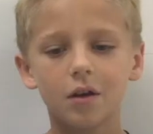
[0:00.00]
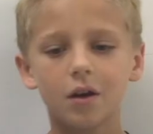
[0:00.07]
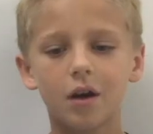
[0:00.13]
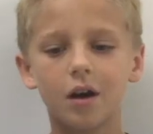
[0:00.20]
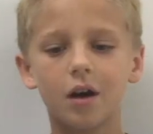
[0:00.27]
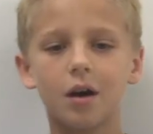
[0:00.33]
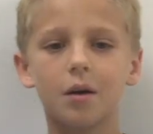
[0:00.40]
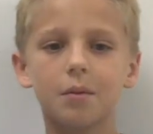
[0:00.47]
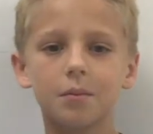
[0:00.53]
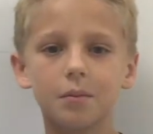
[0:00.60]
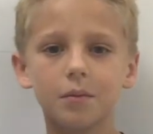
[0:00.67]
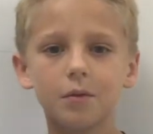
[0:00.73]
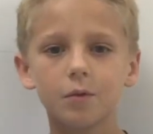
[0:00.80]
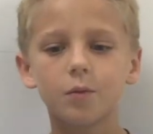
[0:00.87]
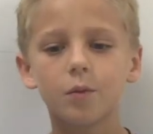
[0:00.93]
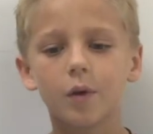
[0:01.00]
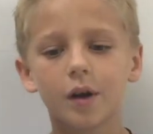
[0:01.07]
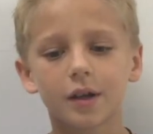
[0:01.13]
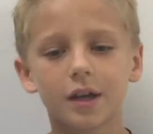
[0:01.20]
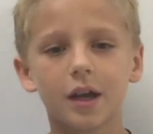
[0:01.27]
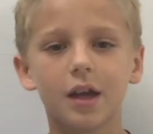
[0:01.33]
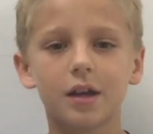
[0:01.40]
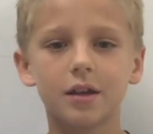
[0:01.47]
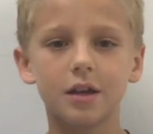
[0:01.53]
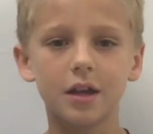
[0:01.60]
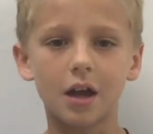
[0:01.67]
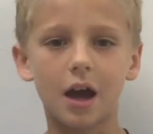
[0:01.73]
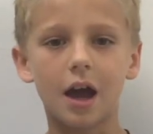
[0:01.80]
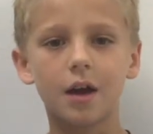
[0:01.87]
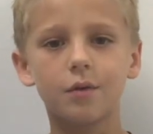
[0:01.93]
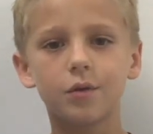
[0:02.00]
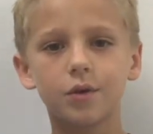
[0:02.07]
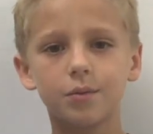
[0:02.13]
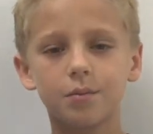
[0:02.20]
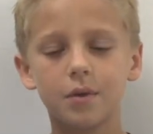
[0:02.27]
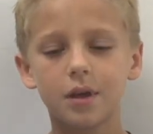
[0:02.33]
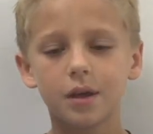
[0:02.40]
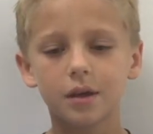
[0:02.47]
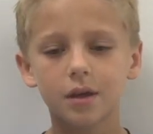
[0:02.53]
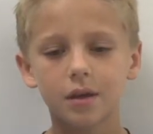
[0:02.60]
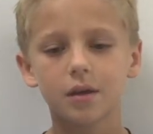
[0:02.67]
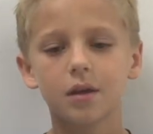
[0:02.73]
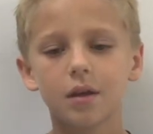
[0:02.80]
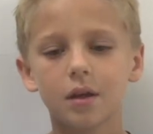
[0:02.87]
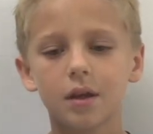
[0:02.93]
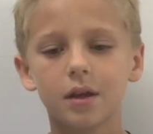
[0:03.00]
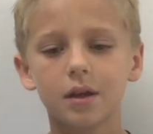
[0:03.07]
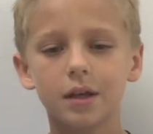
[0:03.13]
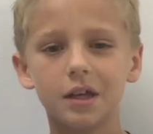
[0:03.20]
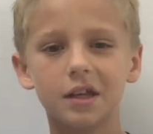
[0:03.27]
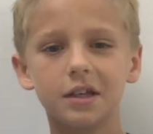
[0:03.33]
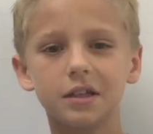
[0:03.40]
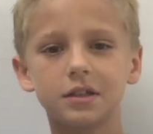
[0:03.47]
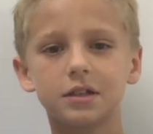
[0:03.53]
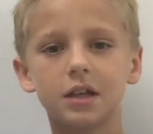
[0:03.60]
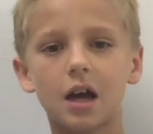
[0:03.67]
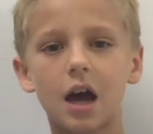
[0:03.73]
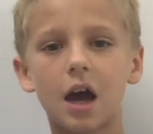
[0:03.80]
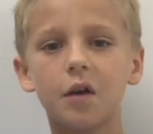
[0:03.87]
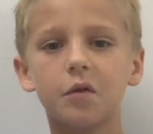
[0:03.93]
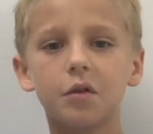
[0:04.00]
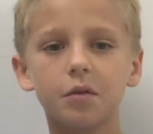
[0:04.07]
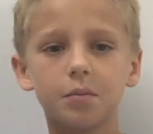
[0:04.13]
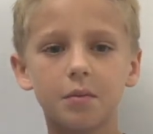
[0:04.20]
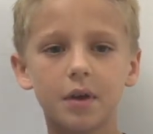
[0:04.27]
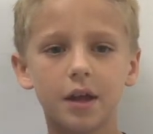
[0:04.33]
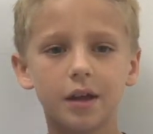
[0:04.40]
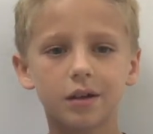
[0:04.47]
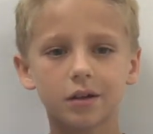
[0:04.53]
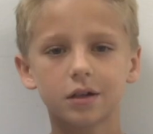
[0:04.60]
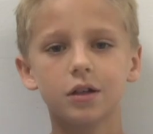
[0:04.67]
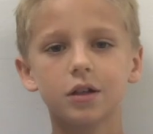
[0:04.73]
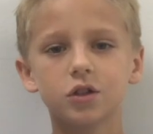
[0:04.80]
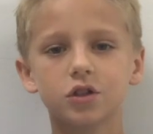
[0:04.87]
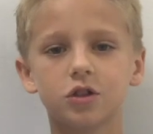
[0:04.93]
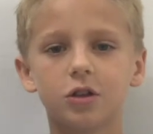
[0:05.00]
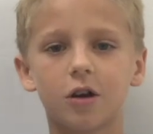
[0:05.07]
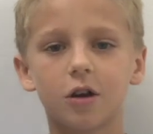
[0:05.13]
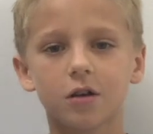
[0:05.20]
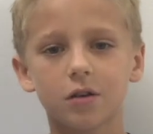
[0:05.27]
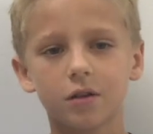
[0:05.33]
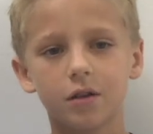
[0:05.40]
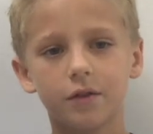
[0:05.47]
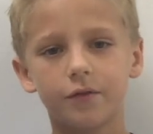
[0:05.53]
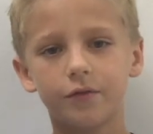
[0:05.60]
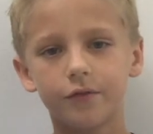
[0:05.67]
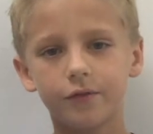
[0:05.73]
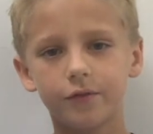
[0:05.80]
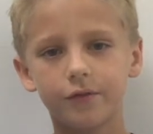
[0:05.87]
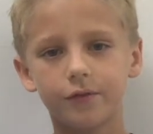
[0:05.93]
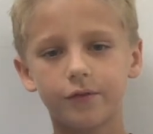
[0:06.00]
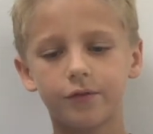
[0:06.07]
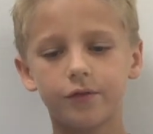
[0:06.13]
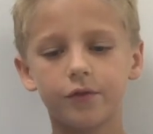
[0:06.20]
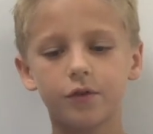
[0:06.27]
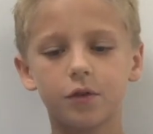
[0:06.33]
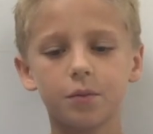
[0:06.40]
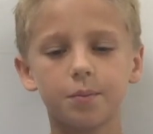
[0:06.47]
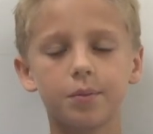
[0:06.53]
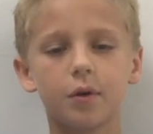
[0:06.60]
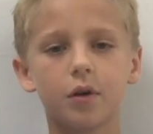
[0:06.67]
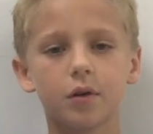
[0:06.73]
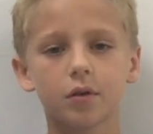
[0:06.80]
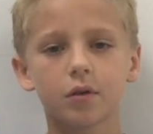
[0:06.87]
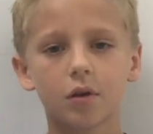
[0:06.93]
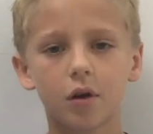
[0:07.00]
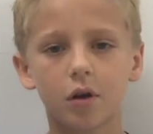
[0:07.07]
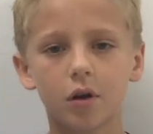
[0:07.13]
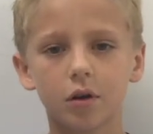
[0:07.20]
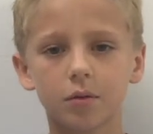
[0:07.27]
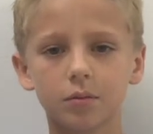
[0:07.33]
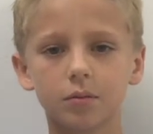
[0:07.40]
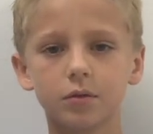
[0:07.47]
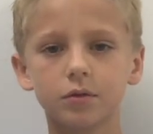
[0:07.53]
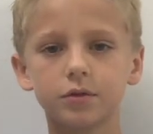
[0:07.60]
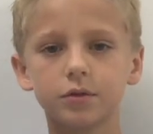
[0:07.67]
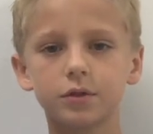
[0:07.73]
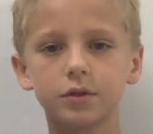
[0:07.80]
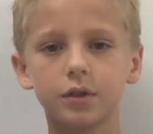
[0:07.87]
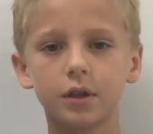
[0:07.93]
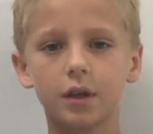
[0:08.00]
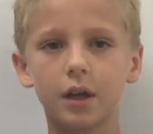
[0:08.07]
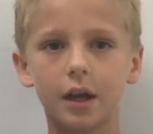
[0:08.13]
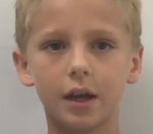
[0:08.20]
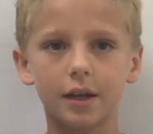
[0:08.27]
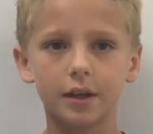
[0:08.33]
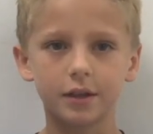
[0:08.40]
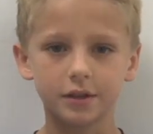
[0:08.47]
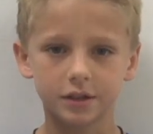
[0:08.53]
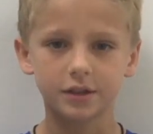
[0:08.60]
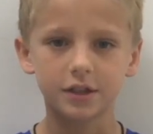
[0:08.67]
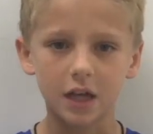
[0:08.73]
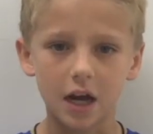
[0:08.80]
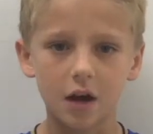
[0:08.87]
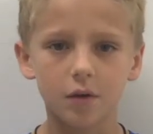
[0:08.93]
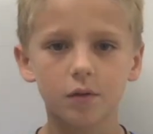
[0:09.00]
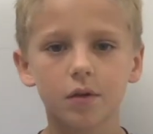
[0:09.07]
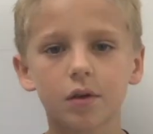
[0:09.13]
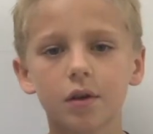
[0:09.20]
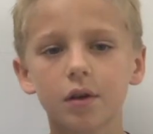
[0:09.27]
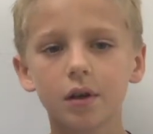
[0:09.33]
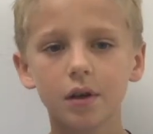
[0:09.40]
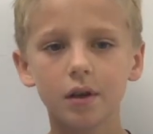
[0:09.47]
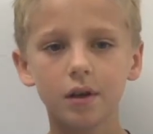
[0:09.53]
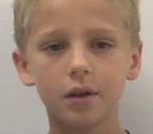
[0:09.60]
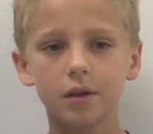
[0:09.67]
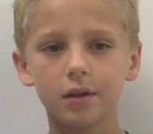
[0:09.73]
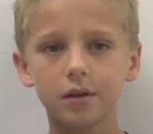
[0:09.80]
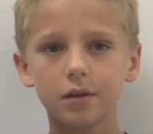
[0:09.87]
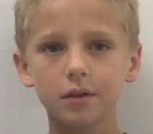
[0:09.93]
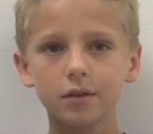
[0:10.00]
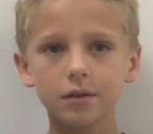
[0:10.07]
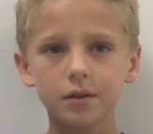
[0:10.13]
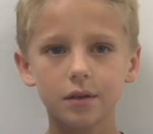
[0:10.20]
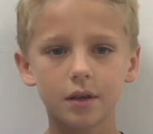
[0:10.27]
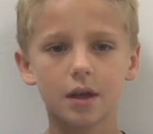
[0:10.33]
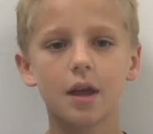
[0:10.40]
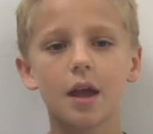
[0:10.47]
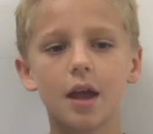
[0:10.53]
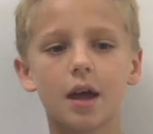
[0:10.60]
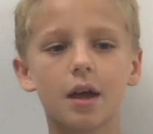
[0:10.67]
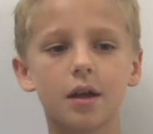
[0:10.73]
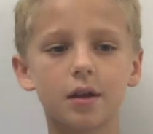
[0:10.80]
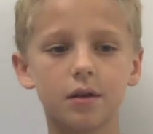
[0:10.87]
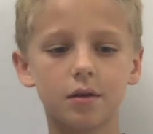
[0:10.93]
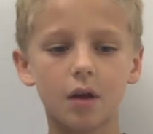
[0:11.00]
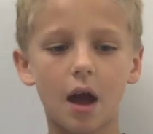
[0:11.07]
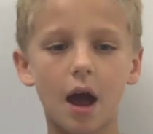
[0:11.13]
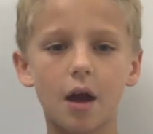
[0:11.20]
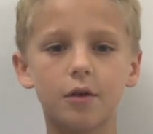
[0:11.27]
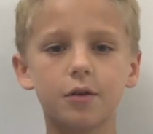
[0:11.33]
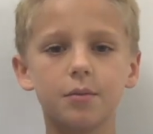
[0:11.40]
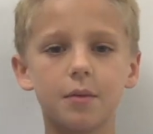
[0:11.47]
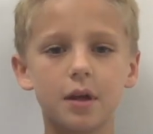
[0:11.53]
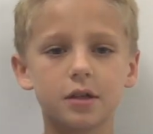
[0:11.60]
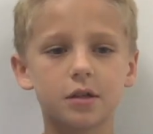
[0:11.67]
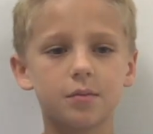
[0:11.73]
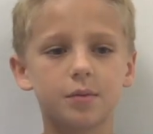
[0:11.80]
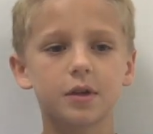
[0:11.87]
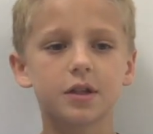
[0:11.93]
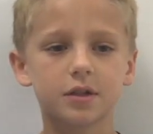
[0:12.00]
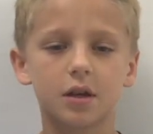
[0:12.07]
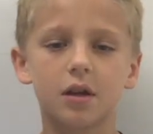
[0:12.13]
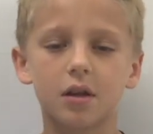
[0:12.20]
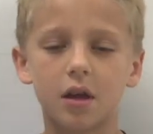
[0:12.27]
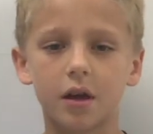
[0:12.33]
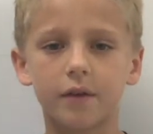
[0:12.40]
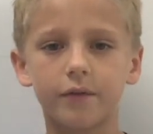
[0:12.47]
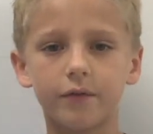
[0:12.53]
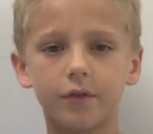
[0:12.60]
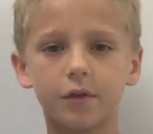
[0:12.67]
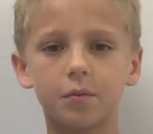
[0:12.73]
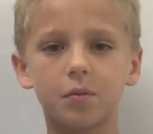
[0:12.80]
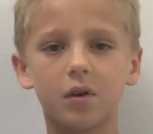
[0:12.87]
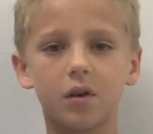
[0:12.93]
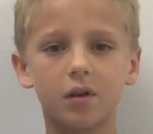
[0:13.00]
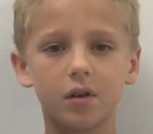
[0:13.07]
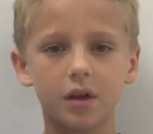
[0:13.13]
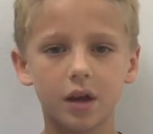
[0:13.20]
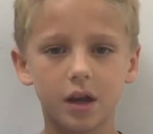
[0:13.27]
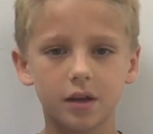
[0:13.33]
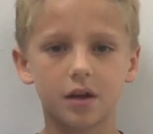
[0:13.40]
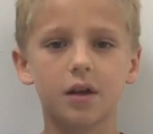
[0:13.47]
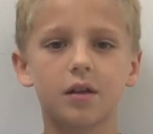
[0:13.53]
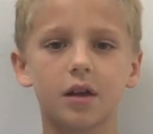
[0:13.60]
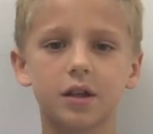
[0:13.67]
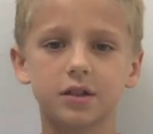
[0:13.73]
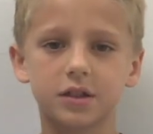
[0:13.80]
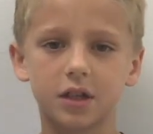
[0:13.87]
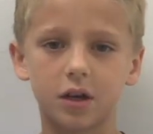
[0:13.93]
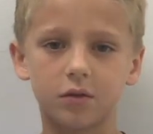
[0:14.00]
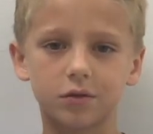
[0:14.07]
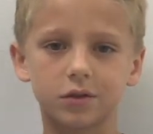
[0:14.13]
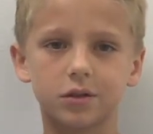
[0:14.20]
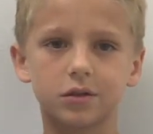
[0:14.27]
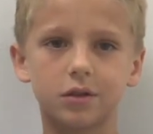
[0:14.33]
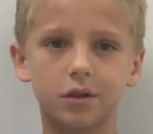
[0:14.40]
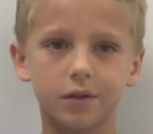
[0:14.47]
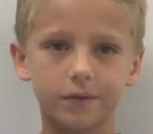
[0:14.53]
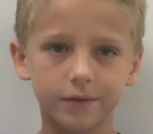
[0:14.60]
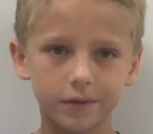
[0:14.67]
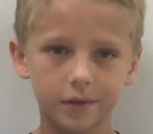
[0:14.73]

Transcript: Um, what candy I would make is I would make chocolate football caramels and it's sour and I would make it because I like football and I like sour stuff.